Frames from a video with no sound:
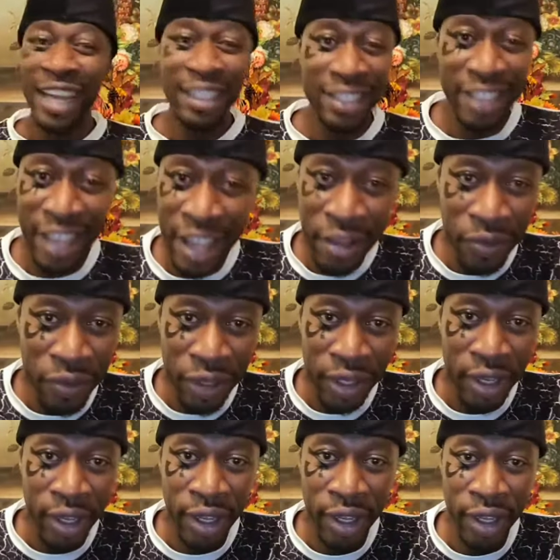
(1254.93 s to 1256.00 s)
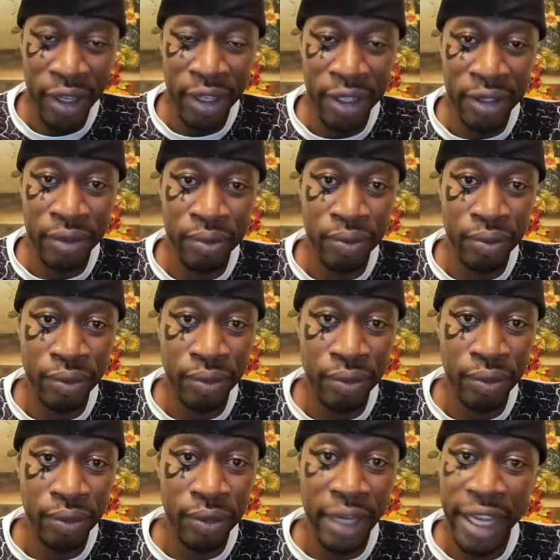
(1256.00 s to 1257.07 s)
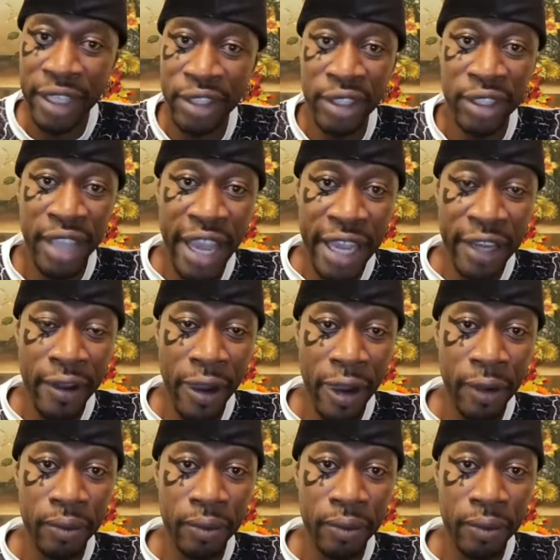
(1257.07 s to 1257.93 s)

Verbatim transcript: That's the effort. And today,